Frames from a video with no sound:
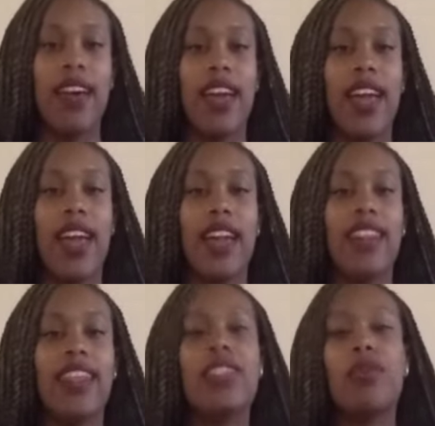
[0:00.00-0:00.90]
And
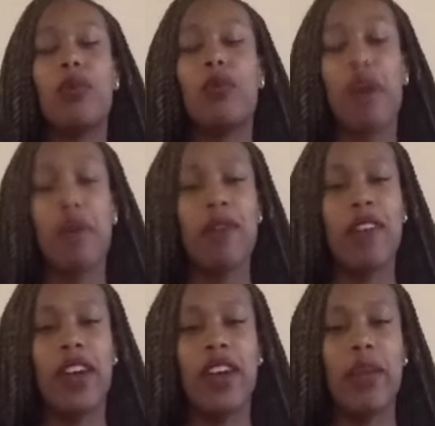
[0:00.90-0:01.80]
this will probably
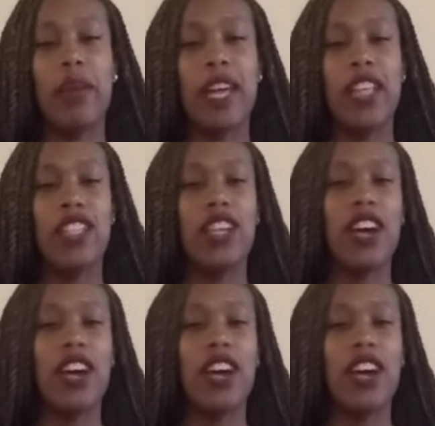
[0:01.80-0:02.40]
vary based